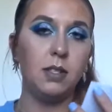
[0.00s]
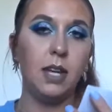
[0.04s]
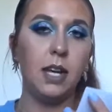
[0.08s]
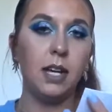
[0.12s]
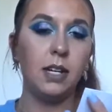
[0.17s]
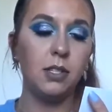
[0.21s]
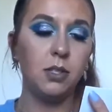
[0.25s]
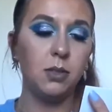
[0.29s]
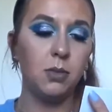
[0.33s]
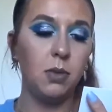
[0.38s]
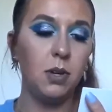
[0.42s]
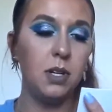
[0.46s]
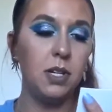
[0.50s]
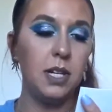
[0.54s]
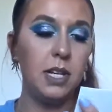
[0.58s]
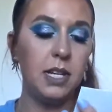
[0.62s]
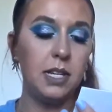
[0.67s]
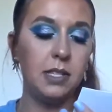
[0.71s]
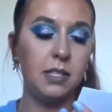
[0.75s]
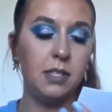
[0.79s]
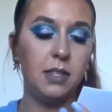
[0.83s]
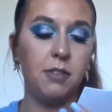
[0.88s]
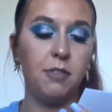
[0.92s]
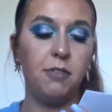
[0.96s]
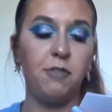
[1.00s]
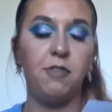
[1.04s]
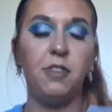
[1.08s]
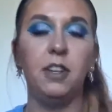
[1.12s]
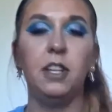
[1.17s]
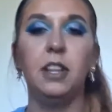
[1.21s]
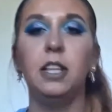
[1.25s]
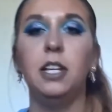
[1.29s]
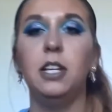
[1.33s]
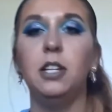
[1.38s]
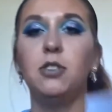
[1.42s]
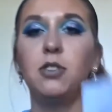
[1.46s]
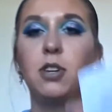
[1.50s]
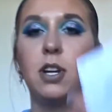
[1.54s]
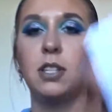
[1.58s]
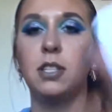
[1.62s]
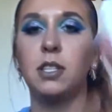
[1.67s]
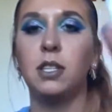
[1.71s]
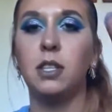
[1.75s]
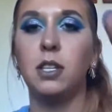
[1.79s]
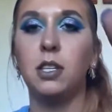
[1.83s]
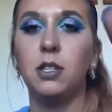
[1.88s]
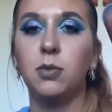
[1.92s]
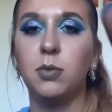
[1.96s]
next one is the Finley
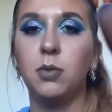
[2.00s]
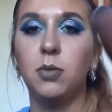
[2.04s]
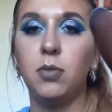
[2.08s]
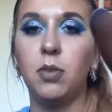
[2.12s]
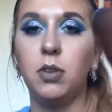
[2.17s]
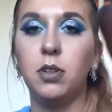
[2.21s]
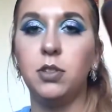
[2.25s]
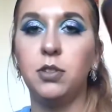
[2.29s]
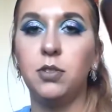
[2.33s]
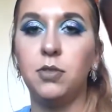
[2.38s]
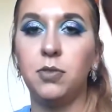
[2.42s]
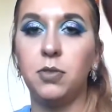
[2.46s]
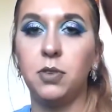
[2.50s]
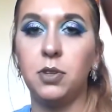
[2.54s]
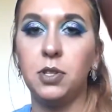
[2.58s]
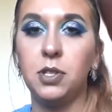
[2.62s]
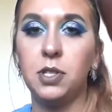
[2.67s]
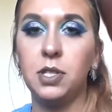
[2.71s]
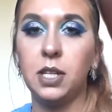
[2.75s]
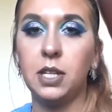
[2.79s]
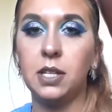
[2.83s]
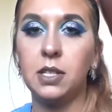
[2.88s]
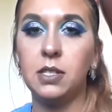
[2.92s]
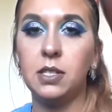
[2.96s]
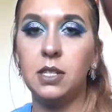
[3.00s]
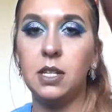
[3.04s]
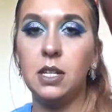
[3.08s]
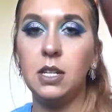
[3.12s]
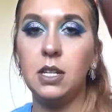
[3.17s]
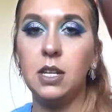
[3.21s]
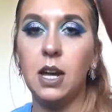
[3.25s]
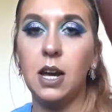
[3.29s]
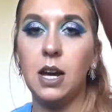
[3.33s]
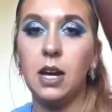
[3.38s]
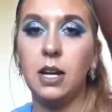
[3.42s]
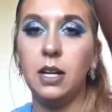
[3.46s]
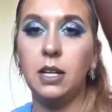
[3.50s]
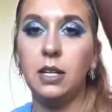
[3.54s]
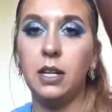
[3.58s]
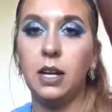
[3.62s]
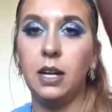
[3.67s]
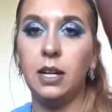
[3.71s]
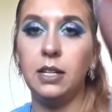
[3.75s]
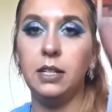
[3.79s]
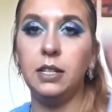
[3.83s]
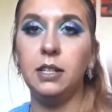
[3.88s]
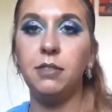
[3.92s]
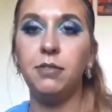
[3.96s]
dress, and this one runs for
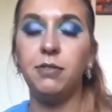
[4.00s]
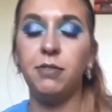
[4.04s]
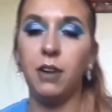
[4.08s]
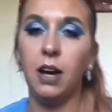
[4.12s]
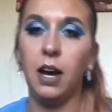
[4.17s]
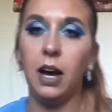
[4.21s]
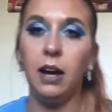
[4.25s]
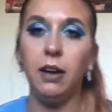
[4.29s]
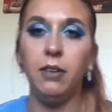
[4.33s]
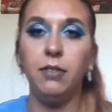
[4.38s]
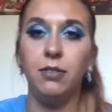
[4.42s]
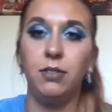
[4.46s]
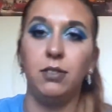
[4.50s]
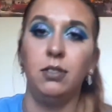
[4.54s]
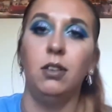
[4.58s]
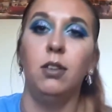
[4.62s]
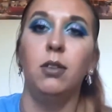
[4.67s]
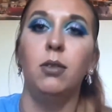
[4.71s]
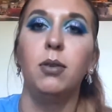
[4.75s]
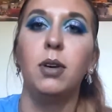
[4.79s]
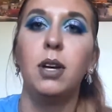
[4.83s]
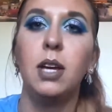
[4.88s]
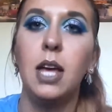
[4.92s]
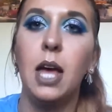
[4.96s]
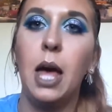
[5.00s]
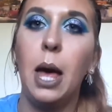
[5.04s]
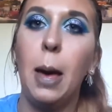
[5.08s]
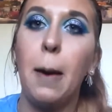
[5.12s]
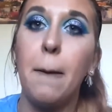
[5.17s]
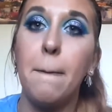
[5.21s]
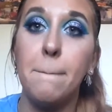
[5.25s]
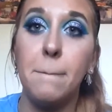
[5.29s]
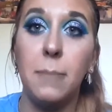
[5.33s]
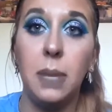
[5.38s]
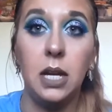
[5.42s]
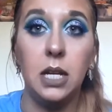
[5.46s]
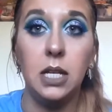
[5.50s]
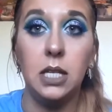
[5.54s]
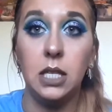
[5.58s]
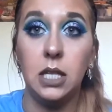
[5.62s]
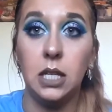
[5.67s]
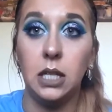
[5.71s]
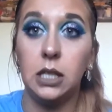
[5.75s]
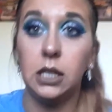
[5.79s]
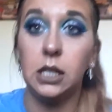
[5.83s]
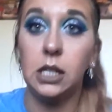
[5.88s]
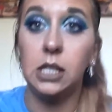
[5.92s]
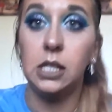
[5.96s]
$69.95, so
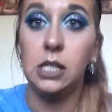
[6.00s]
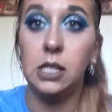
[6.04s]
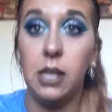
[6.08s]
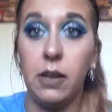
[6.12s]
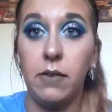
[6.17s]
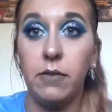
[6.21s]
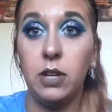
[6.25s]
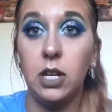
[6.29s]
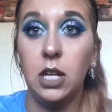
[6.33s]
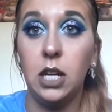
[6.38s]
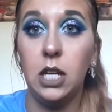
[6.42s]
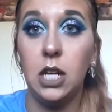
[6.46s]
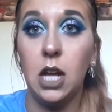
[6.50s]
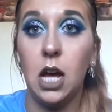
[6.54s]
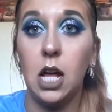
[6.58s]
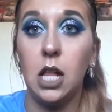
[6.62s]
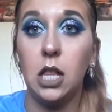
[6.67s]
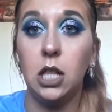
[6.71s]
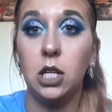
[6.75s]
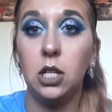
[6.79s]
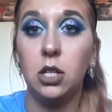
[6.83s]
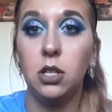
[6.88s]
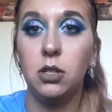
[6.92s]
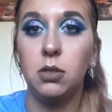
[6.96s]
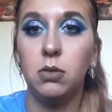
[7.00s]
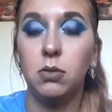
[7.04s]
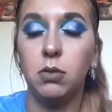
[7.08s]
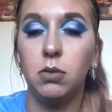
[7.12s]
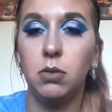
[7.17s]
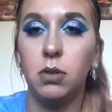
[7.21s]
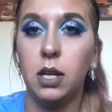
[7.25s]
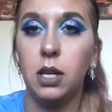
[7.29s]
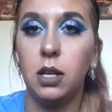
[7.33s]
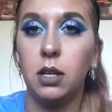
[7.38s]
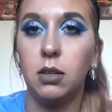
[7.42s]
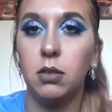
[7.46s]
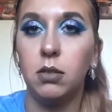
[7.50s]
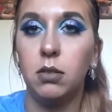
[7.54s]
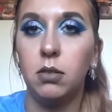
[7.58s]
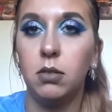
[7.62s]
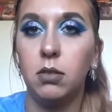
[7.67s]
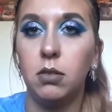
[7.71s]
basically $70. Okay.